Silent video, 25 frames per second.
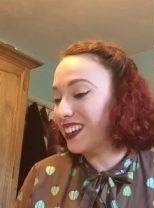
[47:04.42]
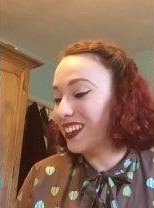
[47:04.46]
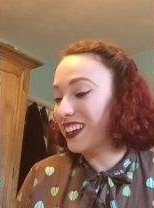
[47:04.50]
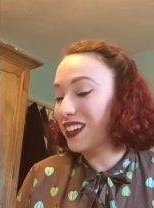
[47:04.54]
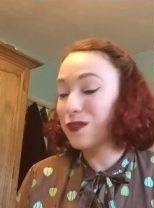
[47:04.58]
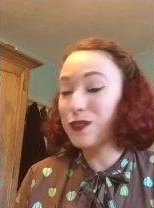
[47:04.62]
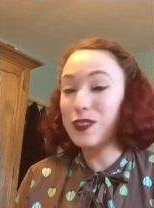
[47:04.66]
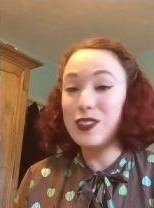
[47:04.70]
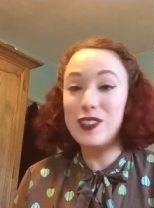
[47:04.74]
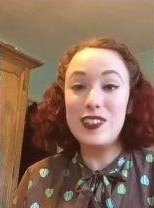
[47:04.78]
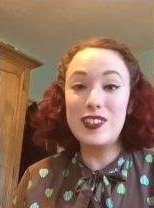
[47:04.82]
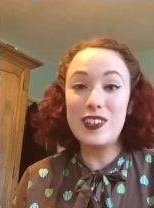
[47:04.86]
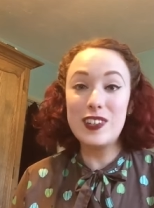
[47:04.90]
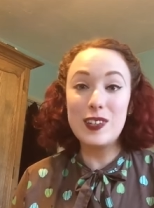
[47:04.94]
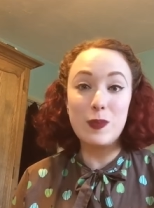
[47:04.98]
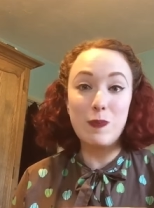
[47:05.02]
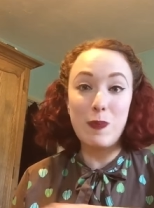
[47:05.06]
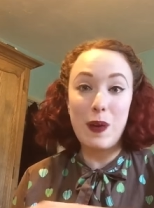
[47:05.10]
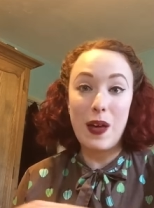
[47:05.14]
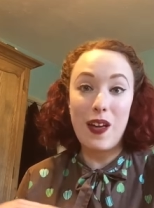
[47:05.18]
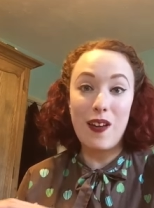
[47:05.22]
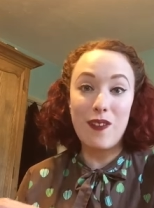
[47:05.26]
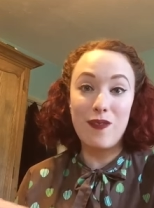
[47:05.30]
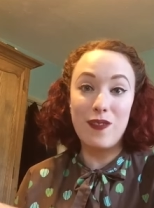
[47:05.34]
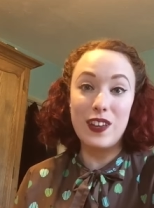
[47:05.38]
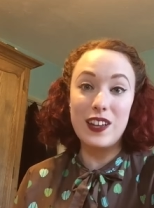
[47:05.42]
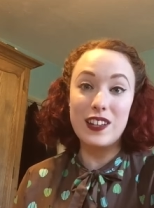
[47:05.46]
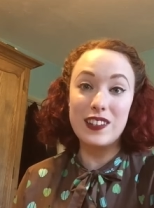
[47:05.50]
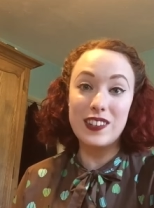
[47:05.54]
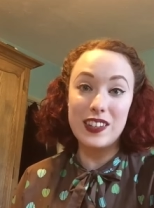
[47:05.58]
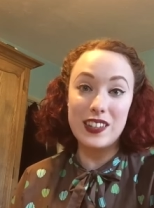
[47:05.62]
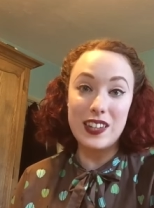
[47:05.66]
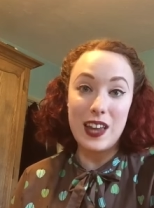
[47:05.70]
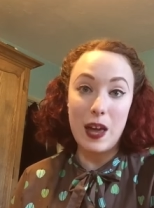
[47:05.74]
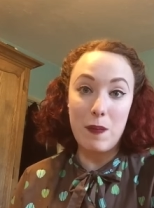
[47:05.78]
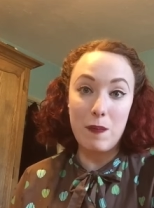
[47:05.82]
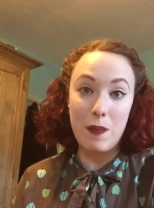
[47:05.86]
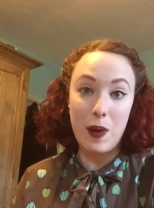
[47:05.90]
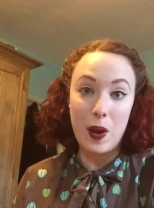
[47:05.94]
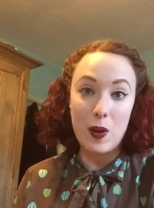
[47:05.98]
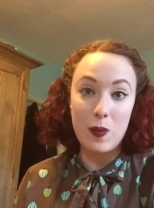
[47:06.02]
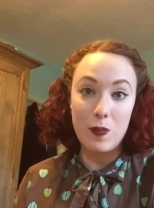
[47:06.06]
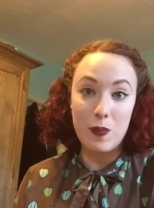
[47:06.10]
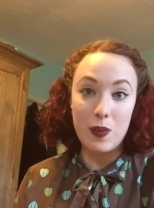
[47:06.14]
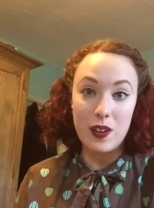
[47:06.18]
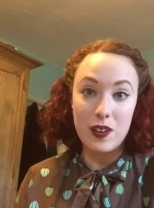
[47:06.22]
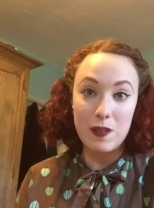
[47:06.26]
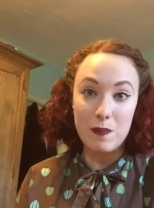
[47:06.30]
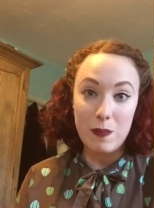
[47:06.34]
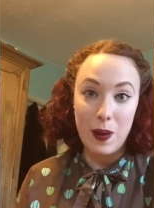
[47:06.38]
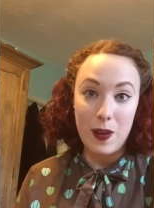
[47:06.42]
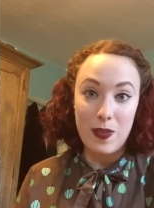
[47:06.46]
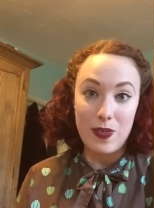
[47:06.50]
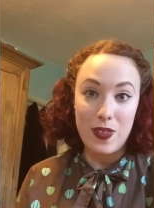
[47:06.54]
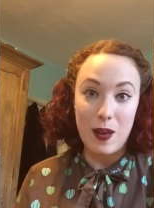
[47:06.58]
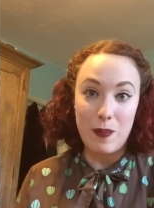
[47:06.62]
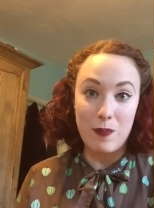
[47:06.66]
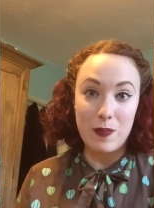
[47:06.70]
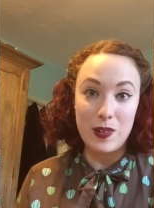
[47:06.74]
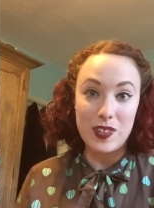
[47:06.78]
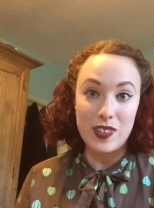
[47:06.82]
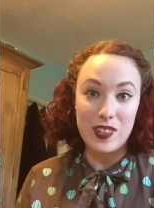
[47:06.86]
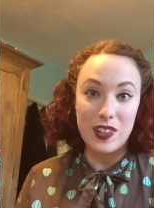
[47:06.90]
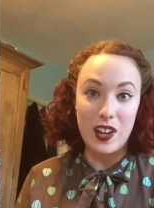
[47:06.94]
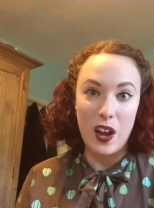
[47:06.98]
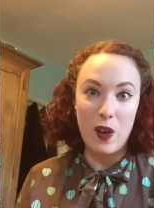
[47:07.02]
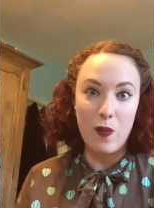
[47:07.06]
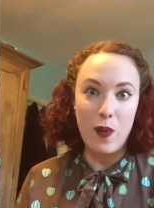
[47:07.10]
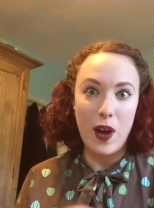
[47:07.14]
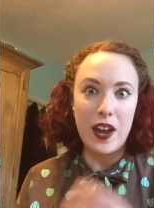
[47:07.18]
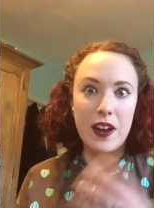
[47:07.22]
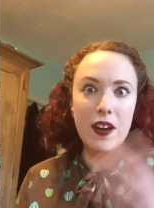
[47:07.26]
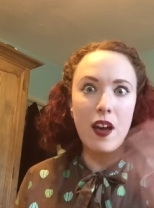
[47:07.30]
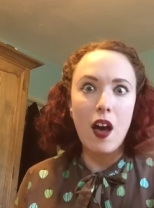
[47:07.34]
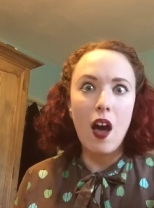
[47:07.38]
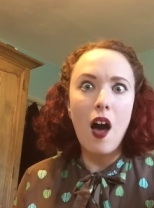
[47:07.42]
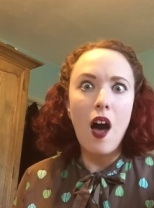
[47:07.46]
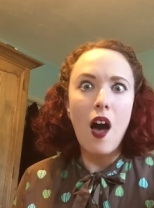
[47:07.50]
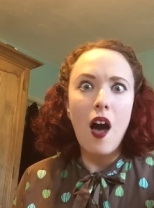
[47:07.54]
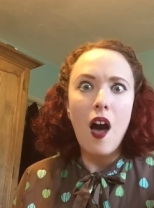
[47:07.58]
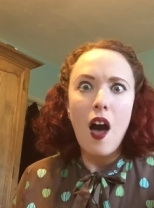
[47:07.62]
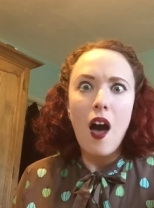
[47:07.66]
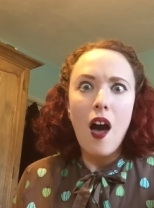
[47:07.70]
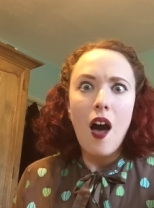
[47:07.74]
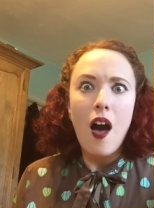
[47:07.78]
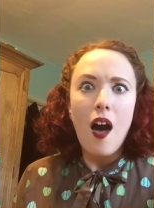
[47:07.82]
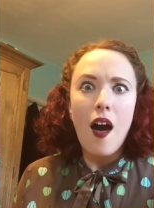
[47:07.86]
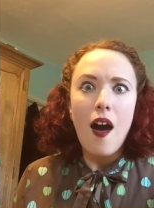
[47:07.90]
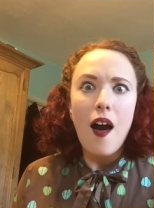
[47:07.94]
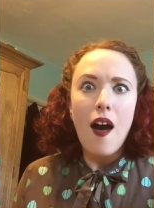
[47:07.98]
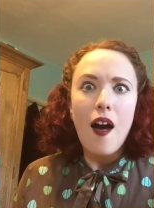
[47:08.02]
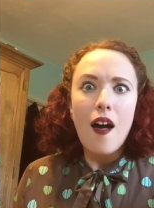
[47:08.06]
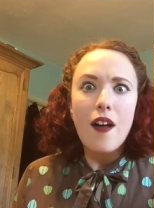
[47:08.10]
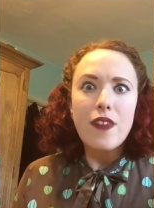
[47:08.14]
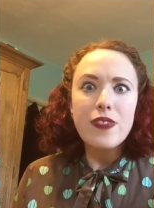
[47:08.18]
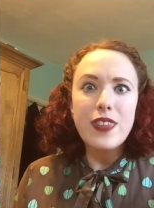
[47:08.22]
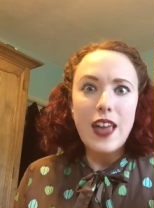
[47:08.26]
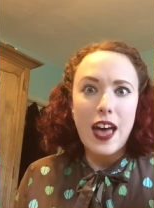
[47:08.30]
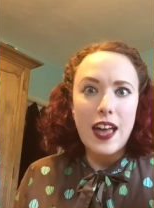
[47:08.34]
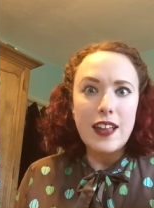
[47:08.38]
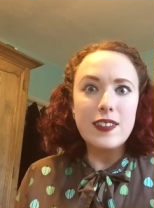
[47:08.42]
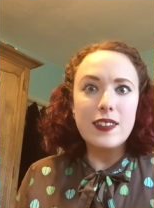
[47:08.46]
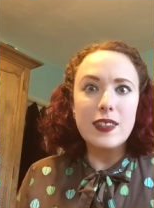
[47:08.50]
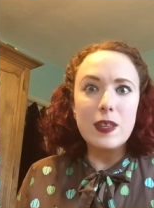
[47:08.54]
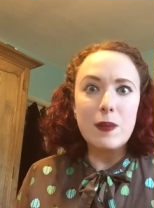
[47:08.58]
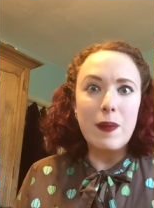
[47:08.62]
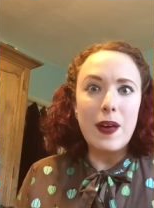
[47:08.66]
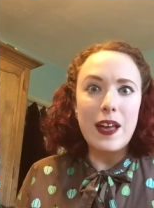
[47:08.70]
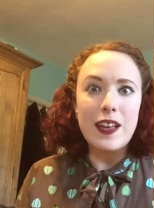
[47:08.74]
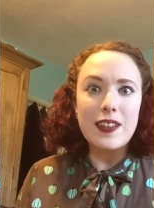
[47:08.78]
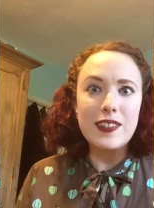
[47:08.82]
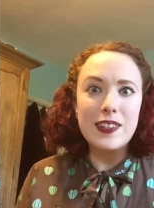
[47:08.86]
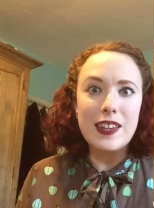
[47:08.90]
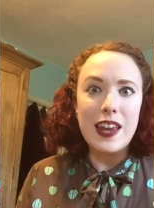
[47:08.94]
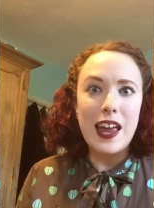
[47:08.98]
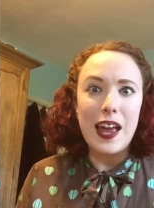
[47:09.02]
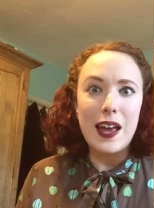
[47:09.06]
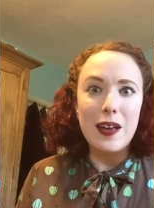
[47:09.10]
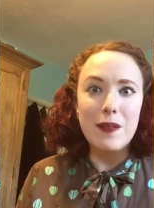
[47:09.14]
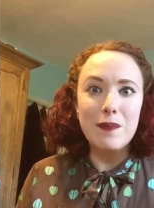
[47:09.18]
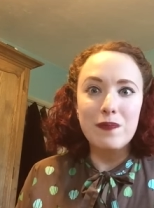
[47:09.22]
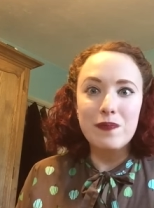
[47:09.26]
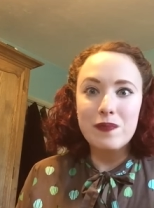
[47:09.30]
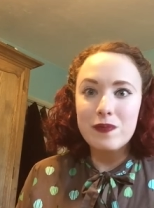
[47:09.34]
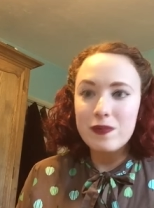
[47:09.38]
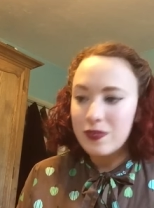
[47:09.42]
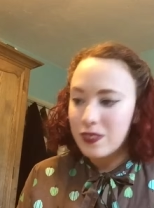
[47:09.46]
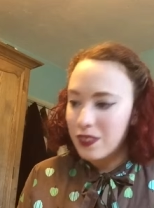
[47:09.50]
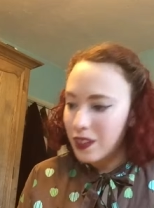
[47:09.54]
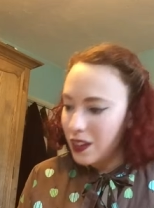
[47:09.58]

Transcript: It was just perfect in that moment. Both Emrys and I went, that's the best name.